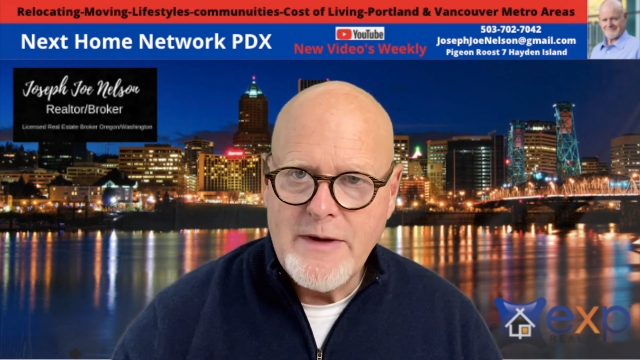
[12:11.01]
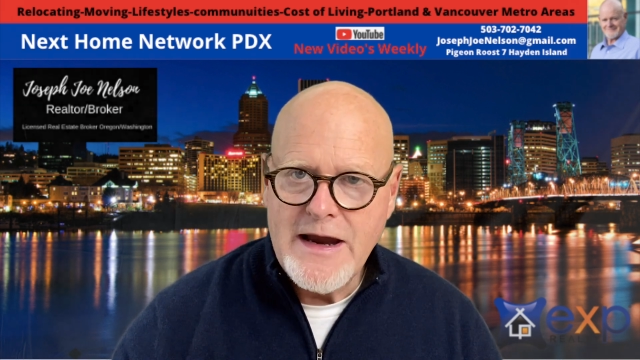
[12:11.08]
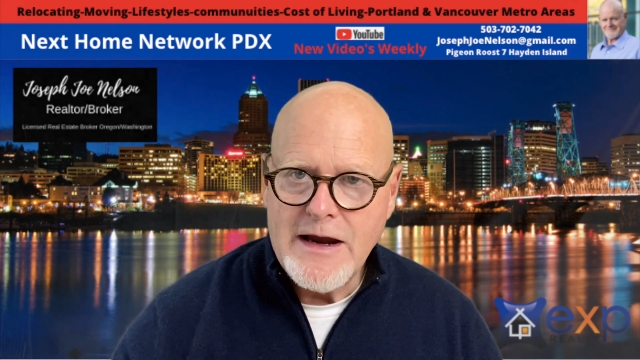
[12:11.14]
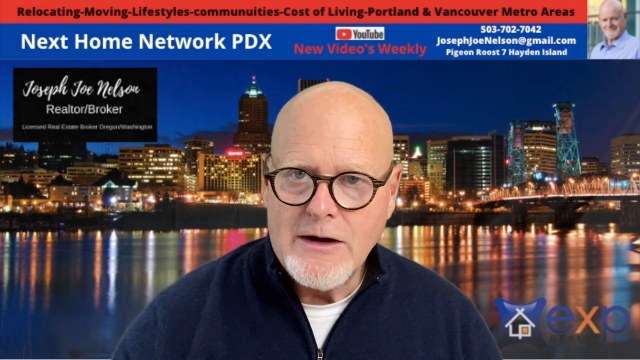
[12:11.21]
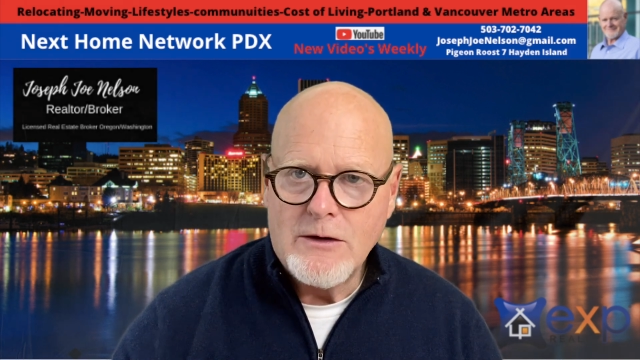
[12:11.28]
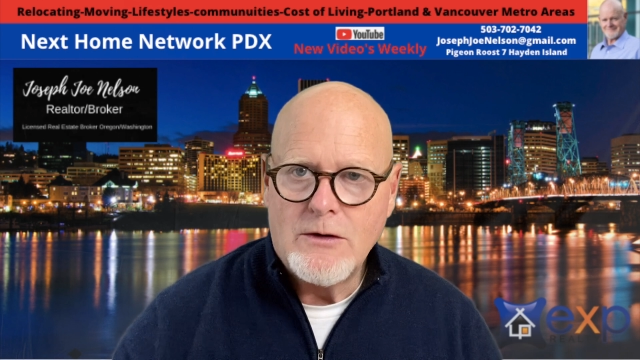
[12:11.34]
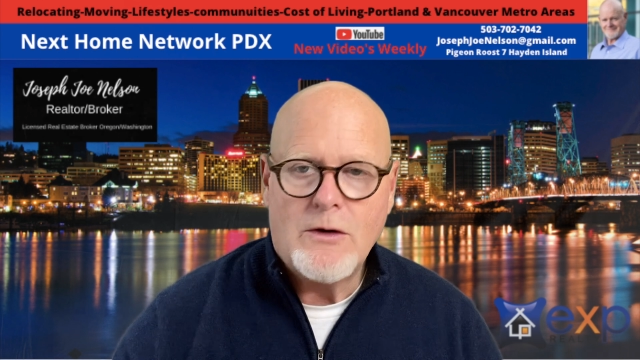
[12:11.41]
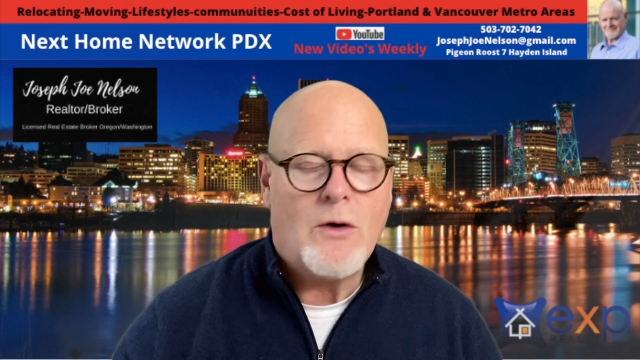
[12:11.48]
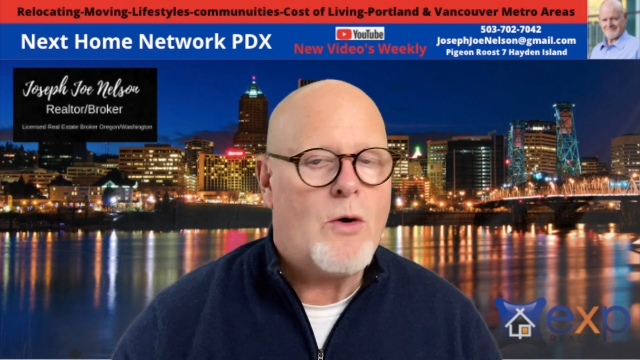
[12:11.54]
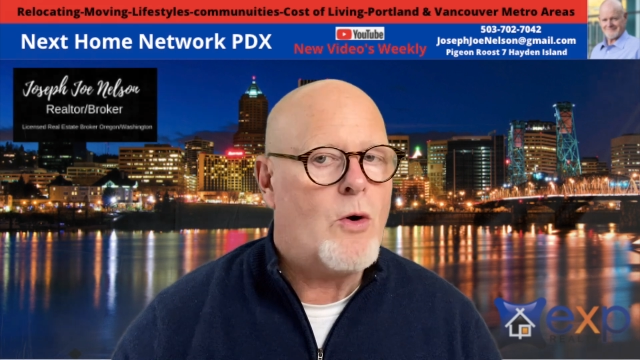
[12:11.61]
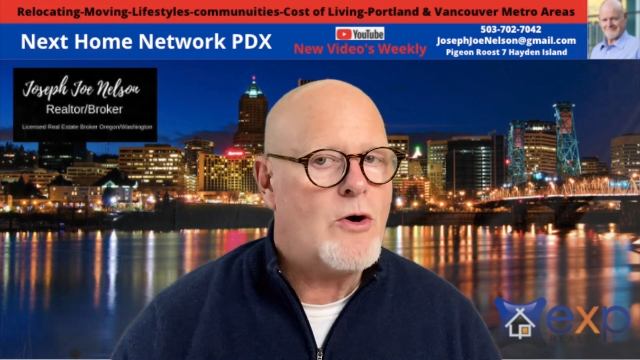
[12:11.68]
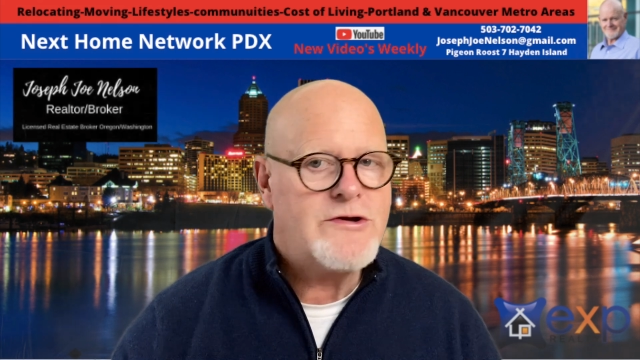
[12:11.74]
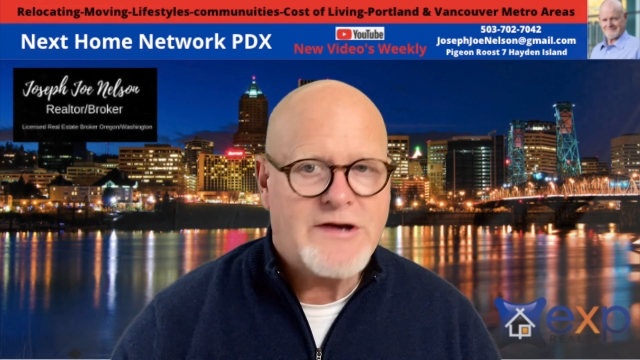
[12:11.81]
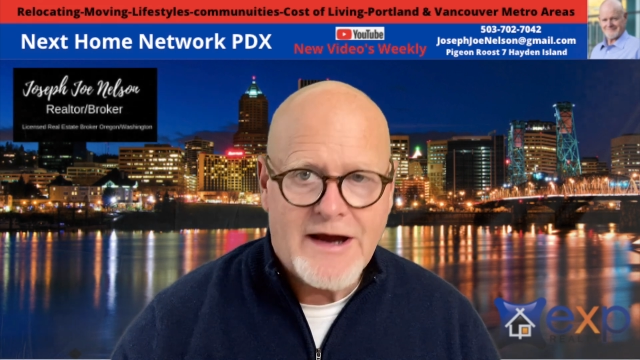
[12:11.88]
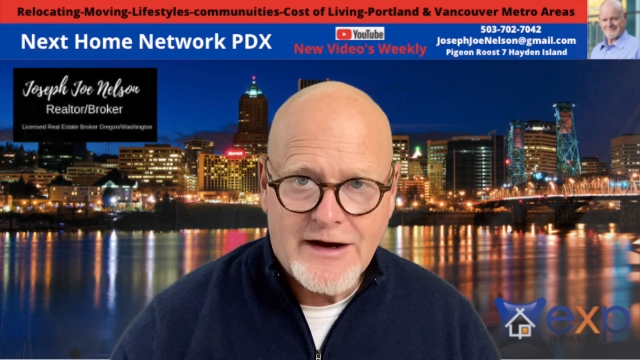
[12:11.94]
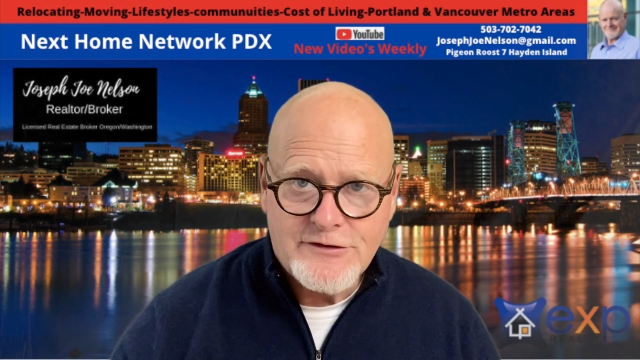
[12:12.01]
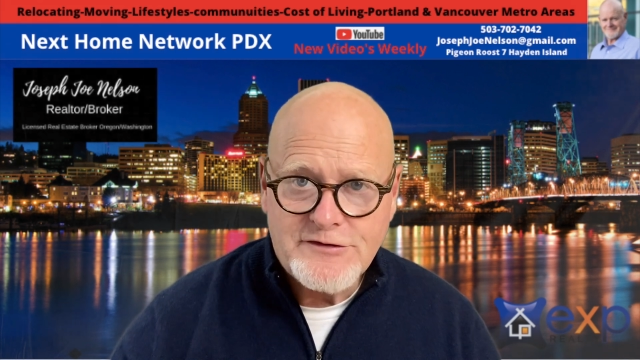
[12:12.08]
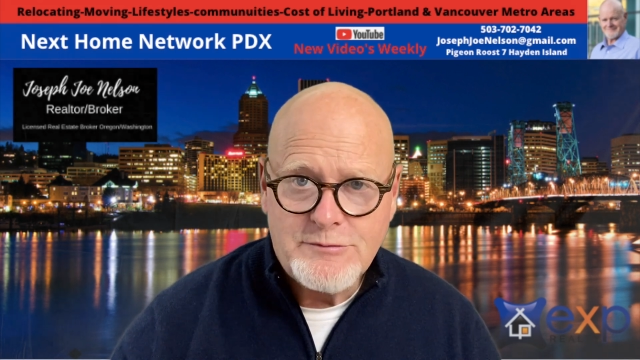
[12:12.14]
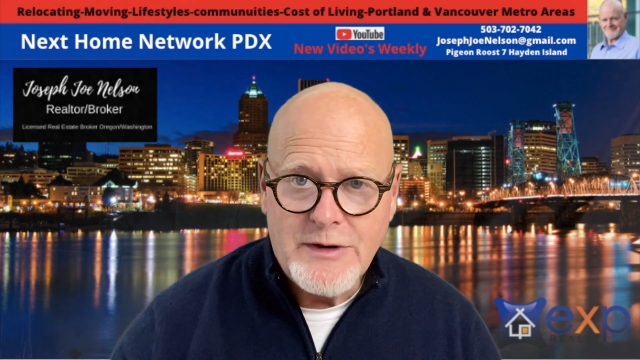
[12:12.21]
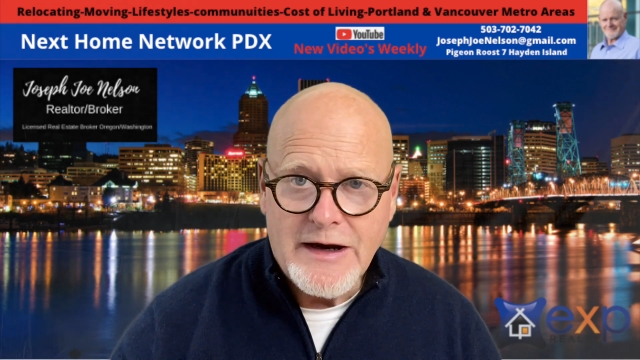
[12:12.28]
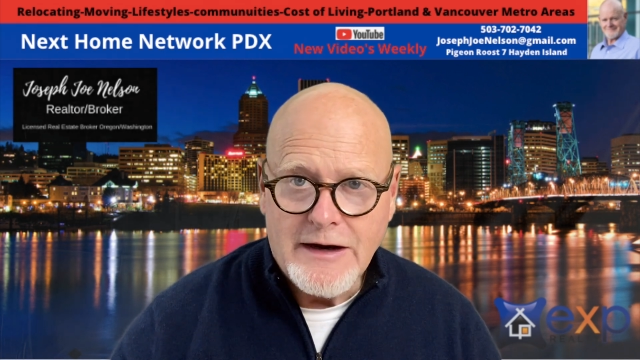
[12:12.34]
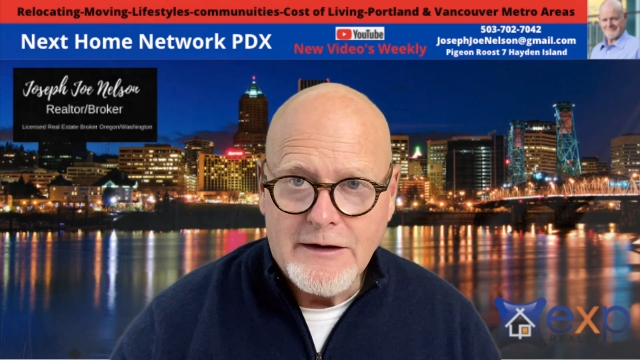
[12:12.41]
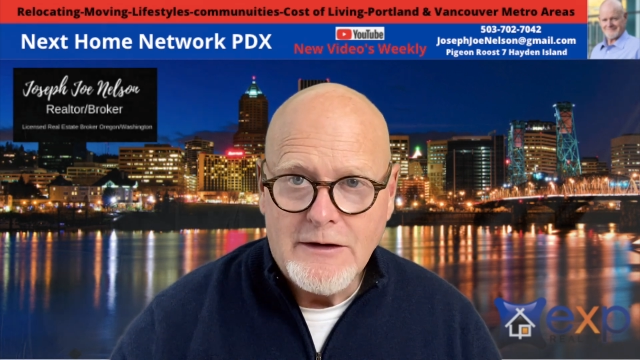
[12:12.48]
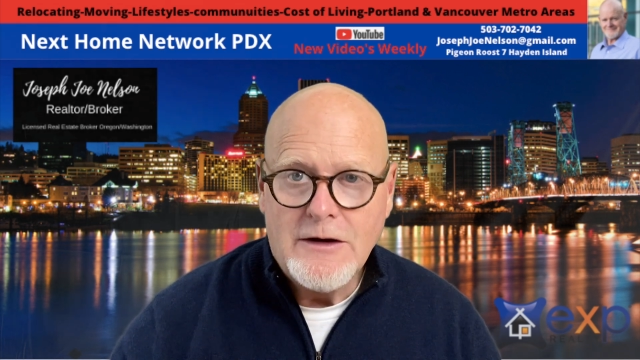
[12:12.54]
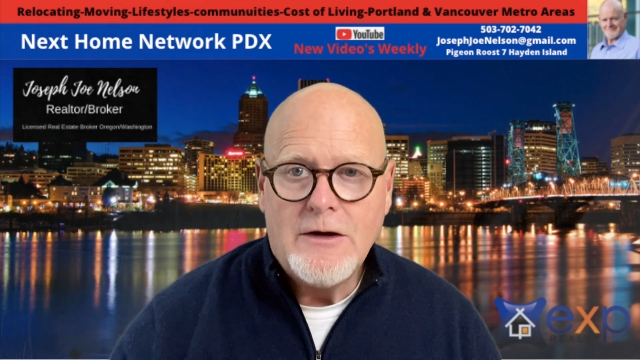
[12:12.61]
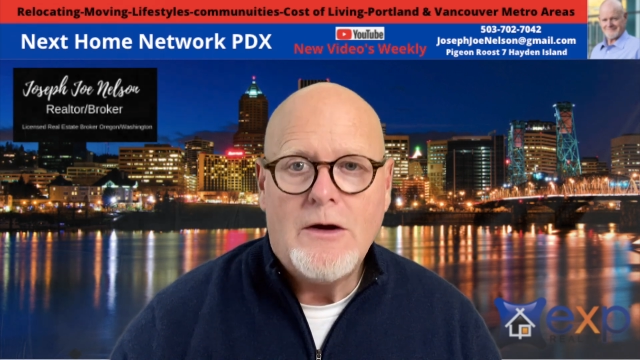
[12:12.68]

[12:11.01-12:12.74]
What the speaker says: me or text me